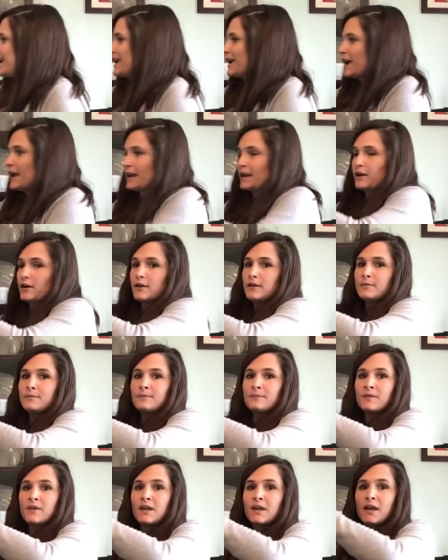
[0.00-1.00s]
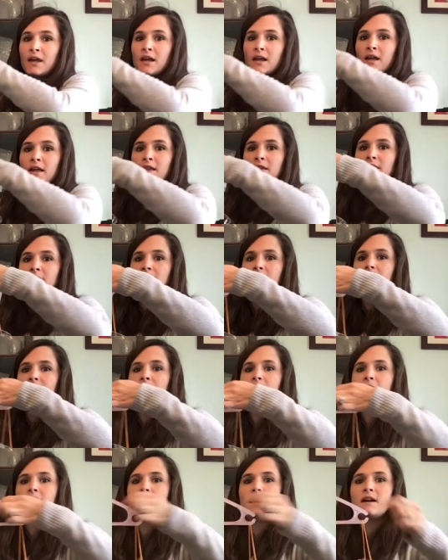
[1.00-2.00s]
a hanger
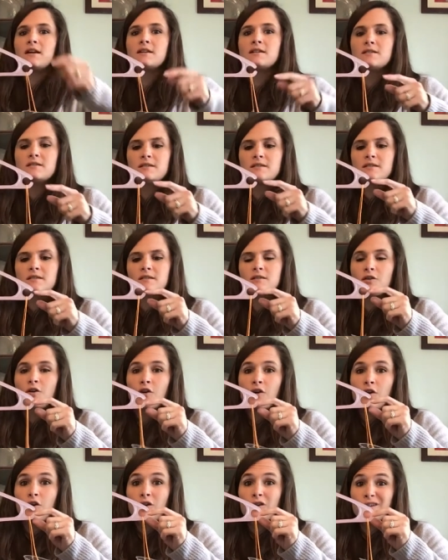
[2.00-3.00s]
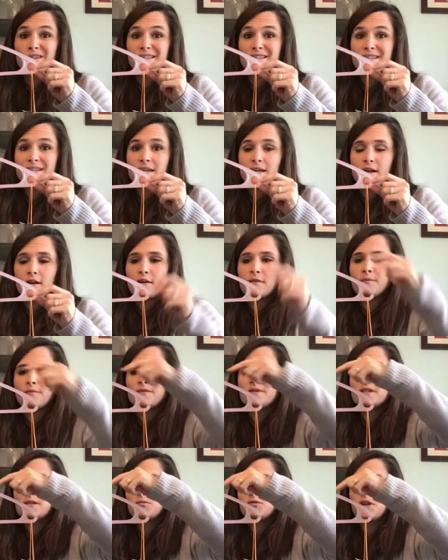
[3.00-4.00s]
that has hooks here.
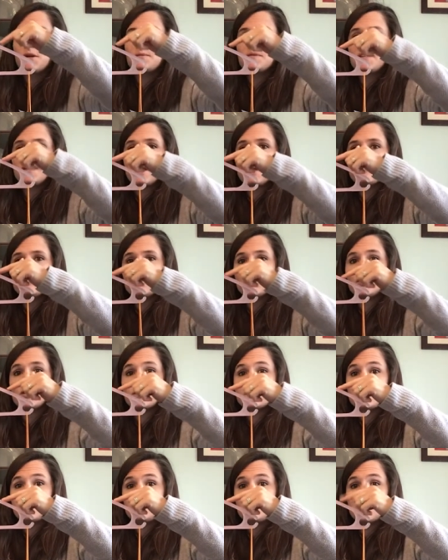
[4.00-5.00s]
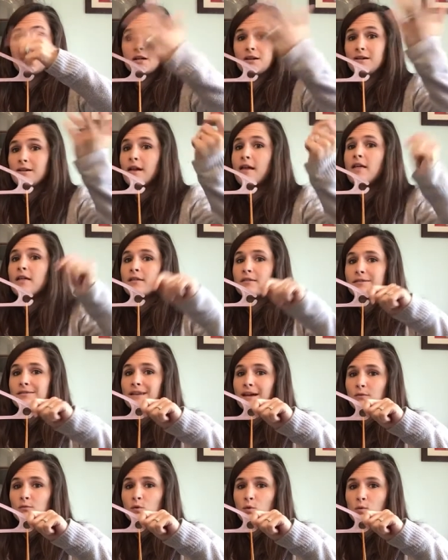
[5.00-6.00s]
Sometimes they have the hooks up here,
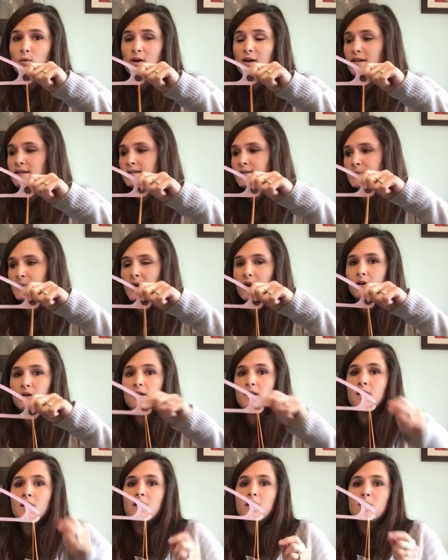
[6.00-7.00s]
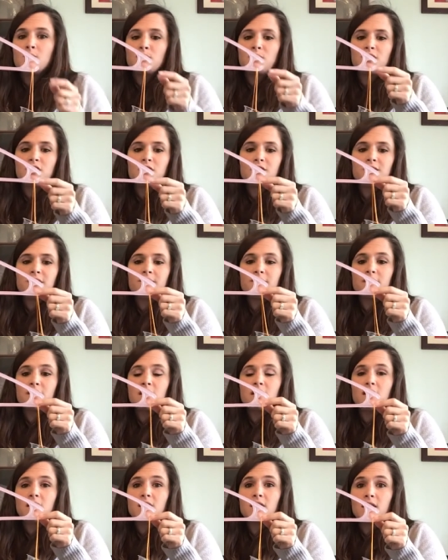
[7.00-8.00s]
that will work as well. But you
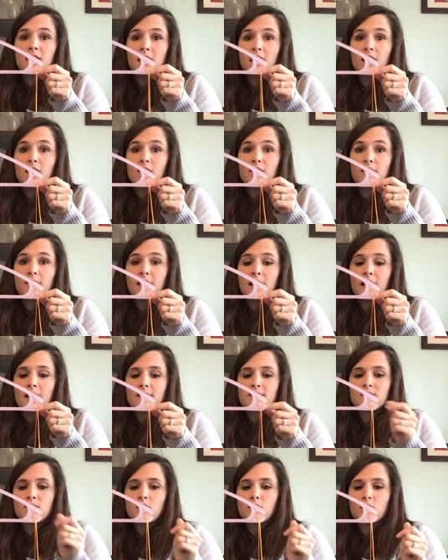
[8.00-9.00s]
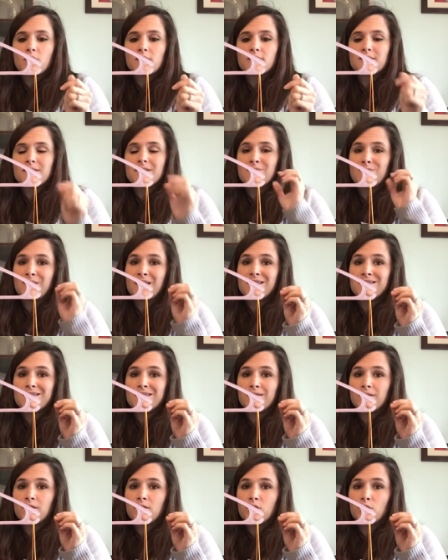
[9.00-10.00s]
definitely need a hanger that has hooks. It makes
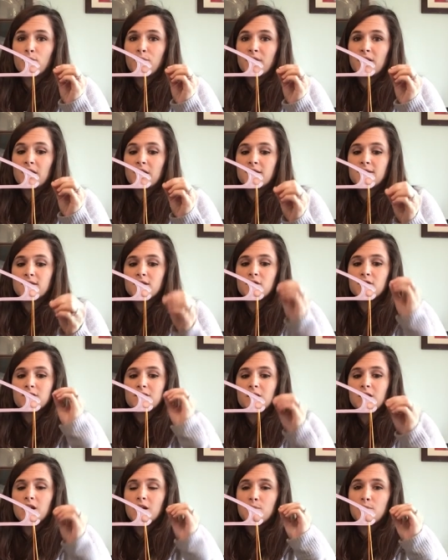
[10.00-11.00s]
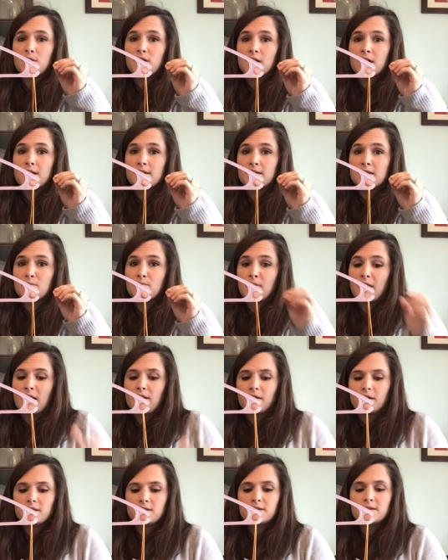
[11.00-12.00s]
it a little bit easier to keep it nice and
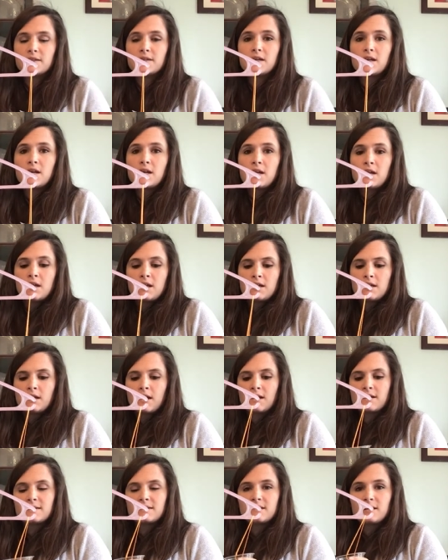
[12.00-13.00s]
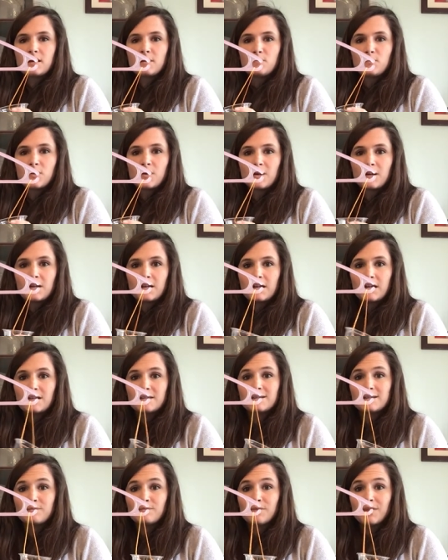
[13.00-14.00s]
balanced. Next up, you're gonna
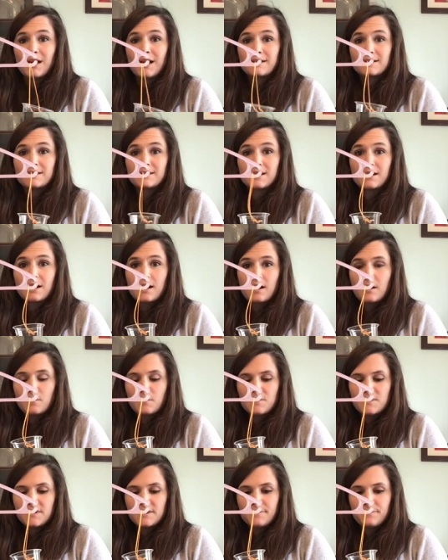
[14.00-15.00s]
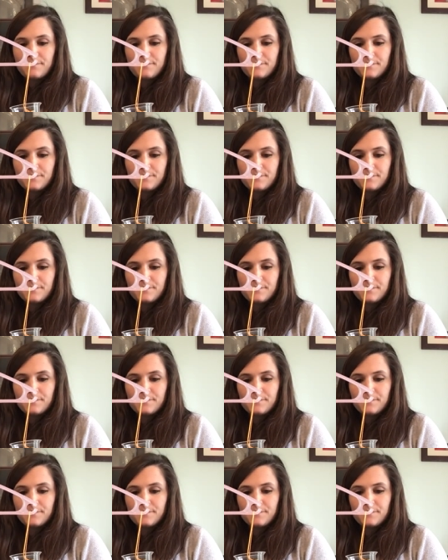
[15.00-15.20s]
need some plastic cups